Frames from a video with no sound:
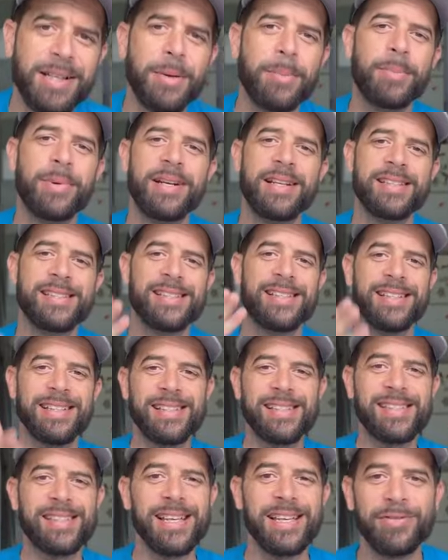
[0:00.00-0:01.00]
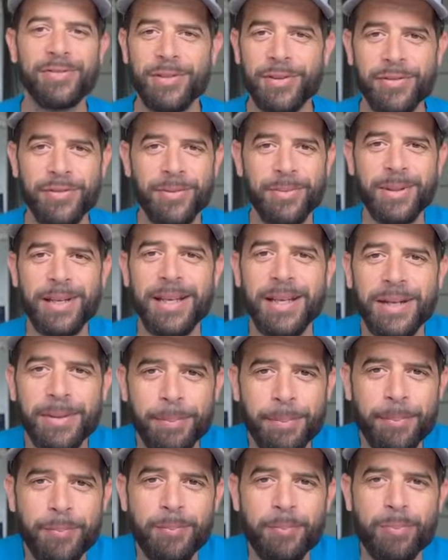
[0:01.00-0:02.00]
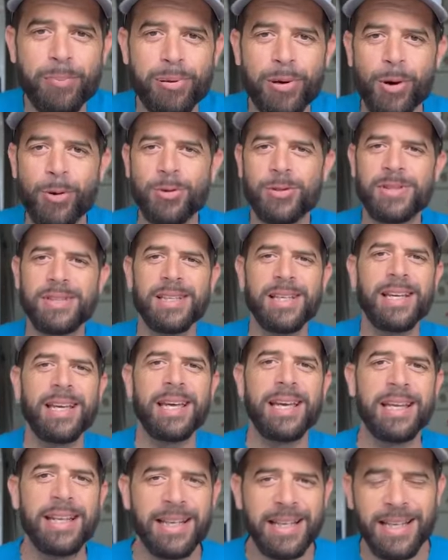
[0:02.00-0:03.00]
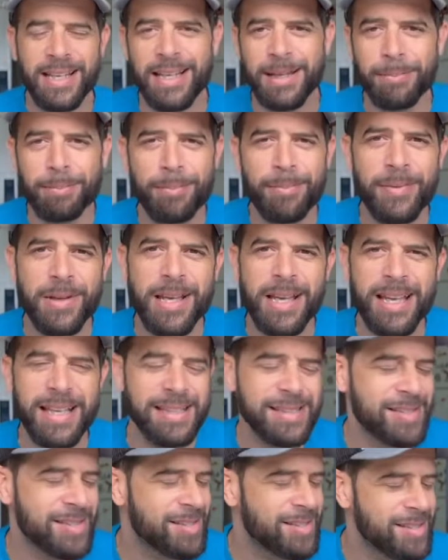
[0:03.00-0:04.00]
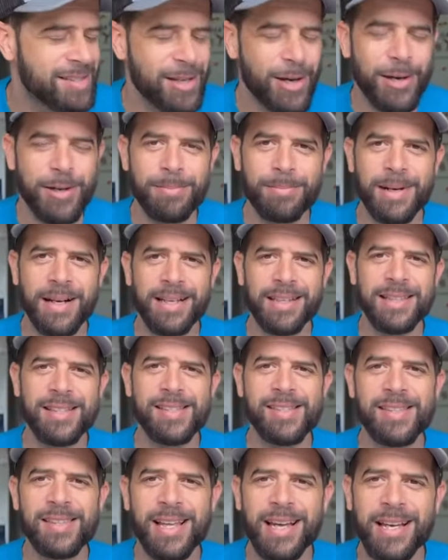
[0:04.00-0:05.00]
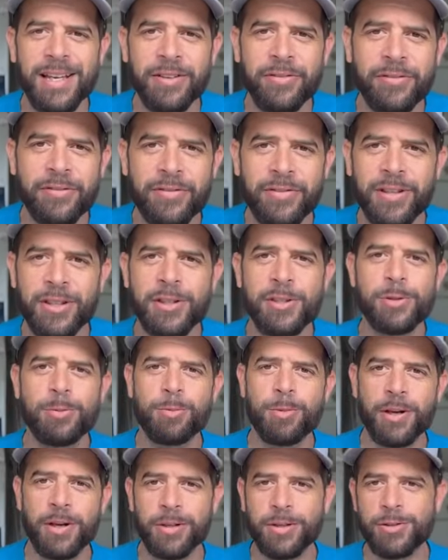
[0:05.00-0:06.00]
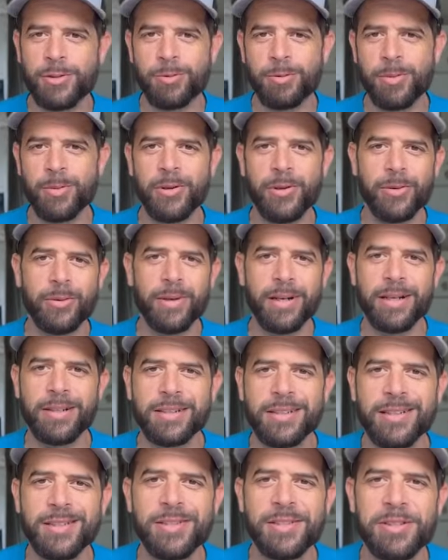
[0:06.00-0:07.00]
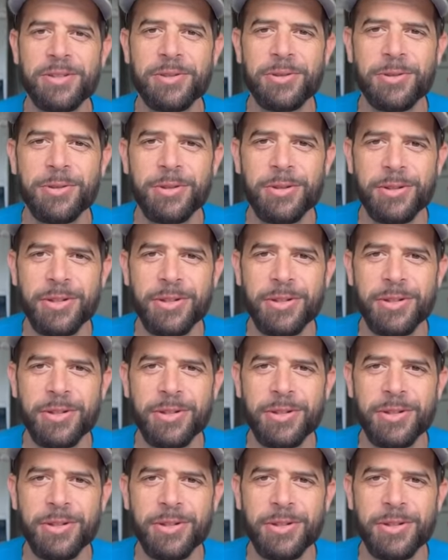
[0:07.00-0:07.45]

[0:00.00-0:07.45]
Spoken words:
but it's gonna save you from getting poked and hit and stung by these lionfish while you're swimming around continuing your